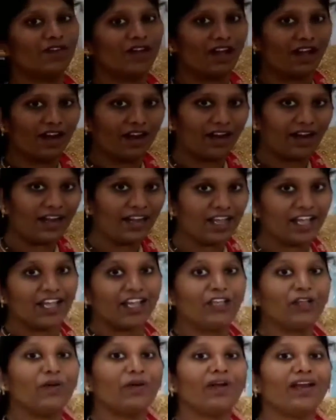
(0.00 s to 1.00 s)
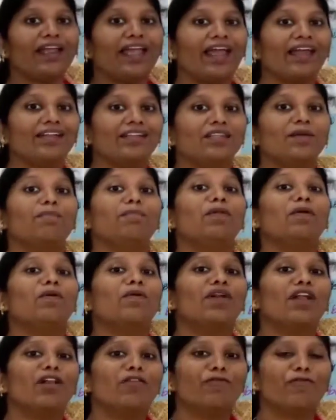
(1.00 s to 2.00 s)
word, you'll get the
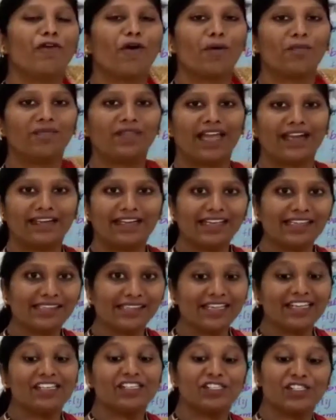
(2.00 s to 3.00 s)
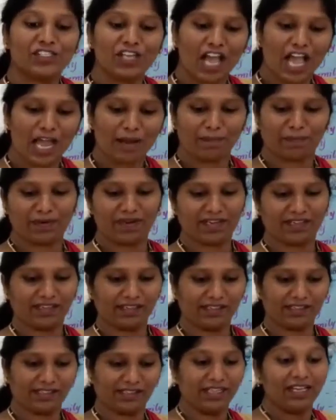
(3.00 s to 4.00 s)
plural form, that is
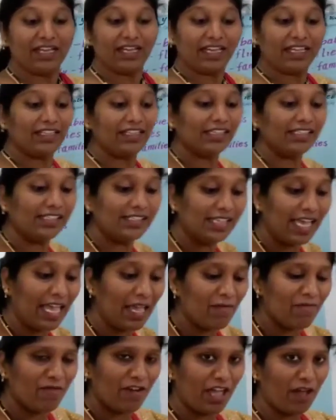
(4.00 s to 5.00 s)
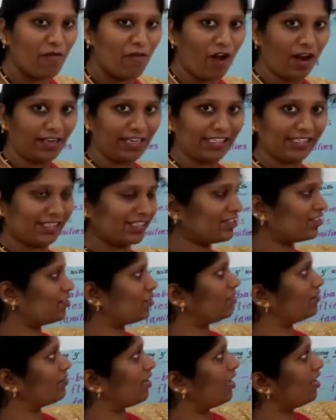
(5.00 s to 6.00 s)
sharpeners. In the same way, what is this,
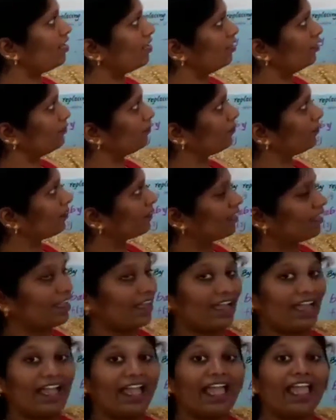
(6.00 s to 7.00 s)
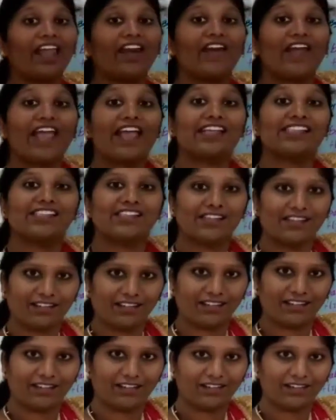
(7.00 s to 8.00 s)
children?
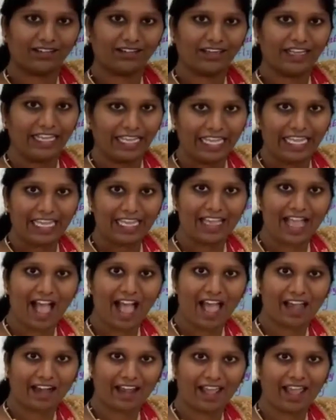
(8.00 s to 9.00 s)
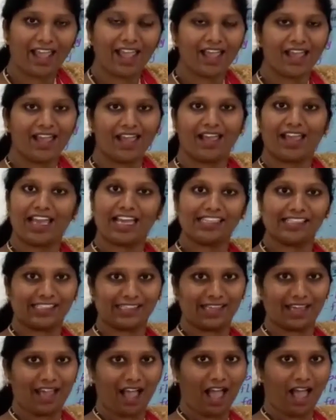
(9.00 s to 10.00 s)
Eraser.
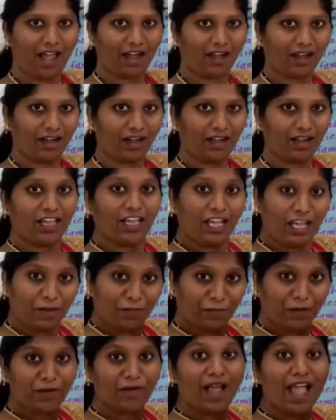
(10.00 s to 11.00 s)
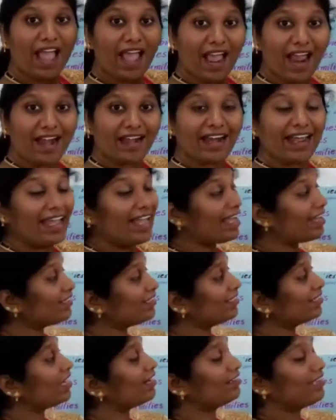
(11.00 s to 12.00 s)
E-R-A-S-E-R. If you add
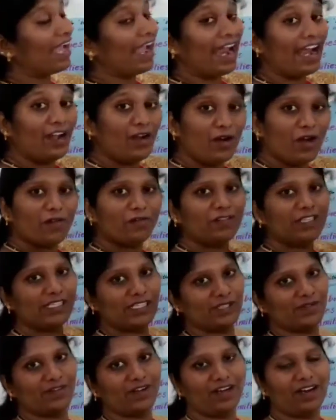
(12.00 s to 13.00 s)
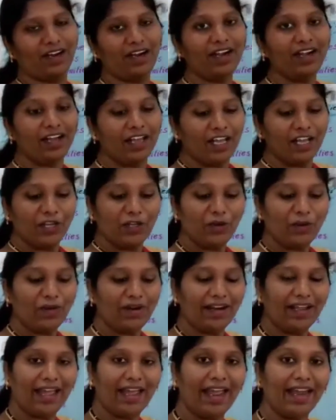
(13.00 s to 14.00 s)
S at the end of this word,
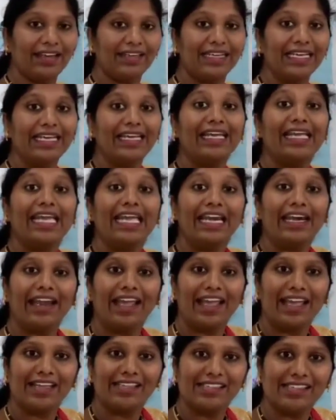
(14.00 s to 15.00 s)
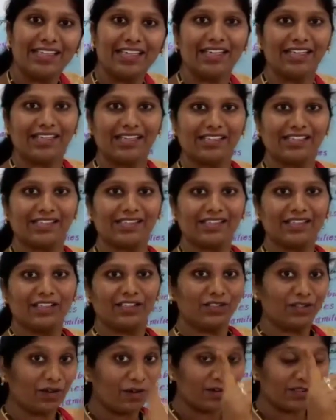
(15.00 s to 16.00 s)
you'll get erasers.
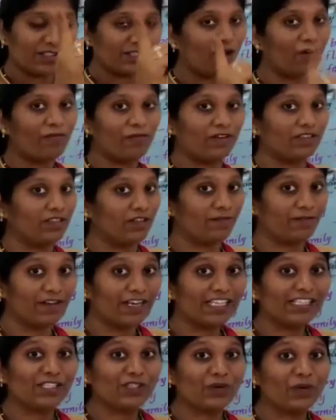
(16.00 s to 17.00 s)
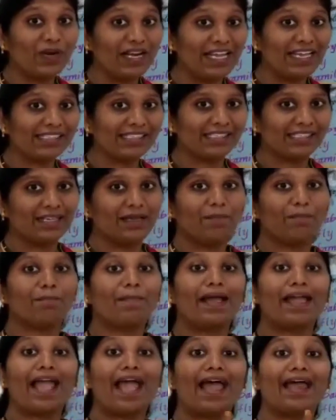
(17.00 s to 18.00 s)
So the first rule is
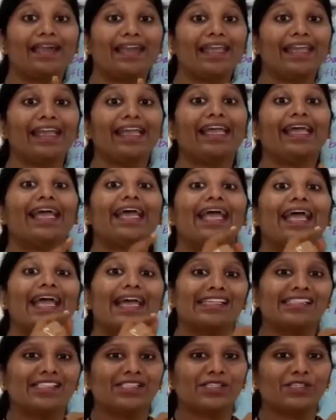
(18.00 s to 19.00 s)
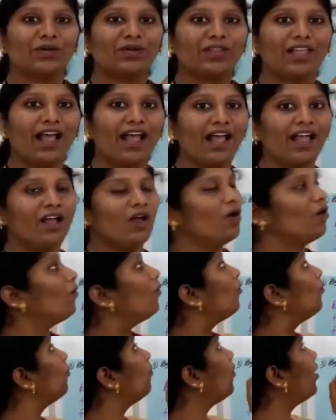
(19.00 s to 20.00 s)
by adding S to the
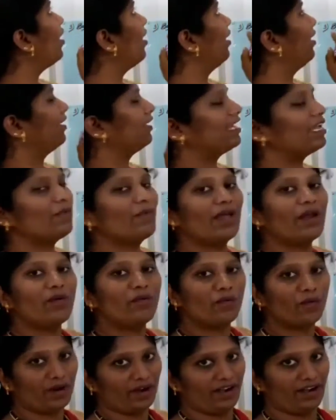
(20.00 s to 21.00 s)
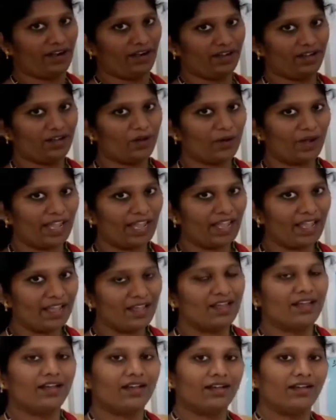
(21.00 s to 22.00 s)
word, given word.
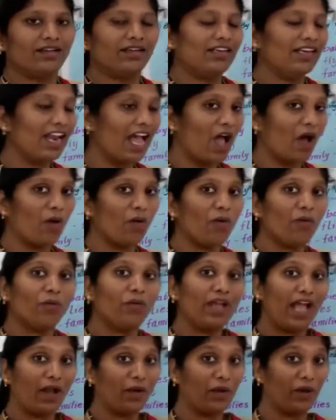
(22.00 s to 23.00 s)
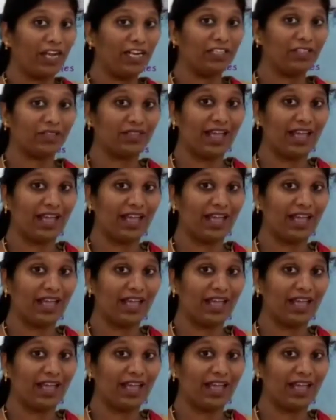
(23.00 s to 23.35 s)
Okay. Now we are going to